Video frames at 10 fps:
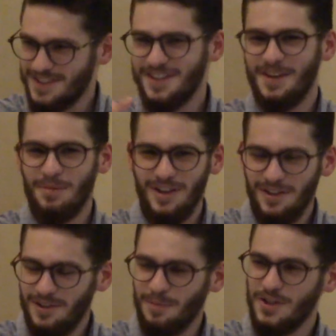to be a
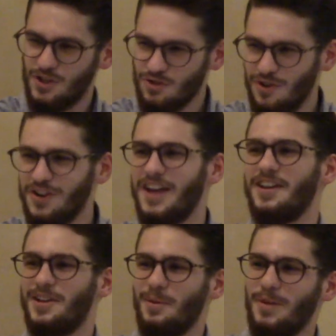little bit strong and
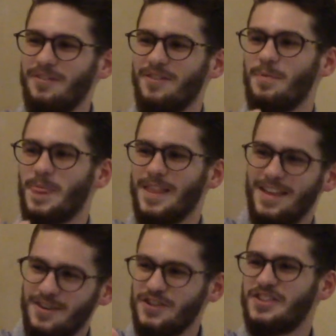
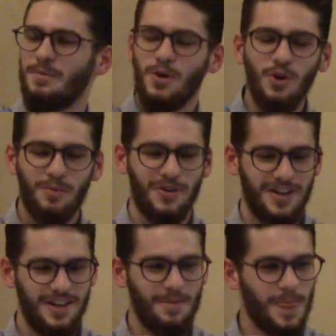there's some humor in it.